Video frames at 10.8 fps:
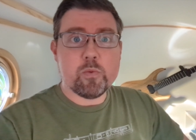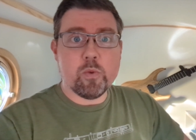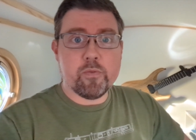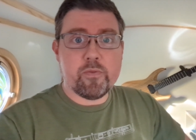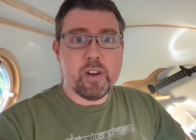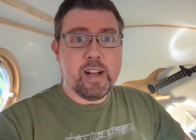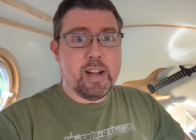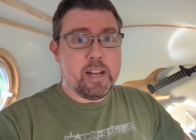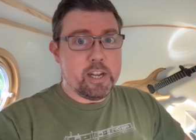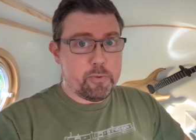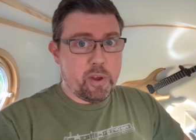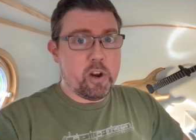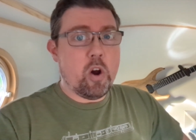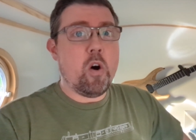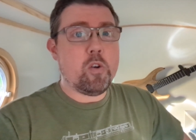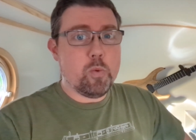With it's been
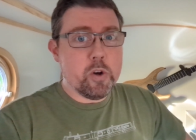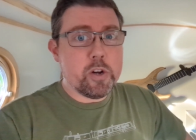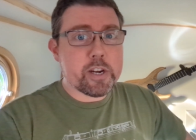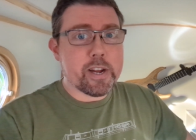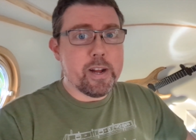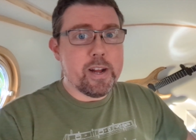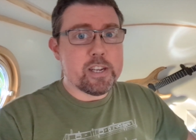hard work,